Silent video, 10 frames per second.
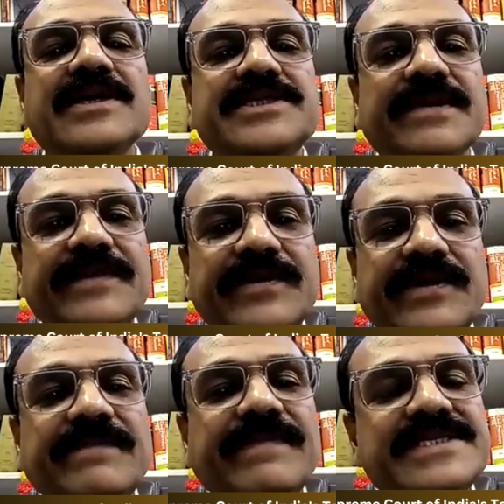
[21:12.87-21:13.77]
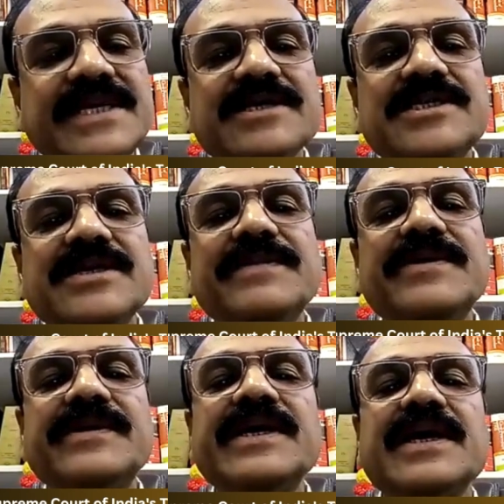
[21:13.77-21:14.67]
Custom duty, basic custom
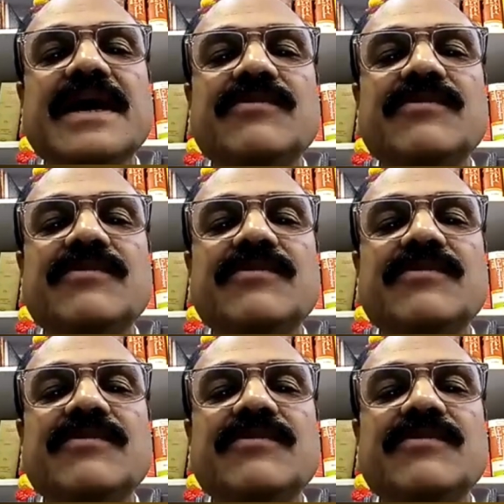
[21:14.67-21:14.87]
duty,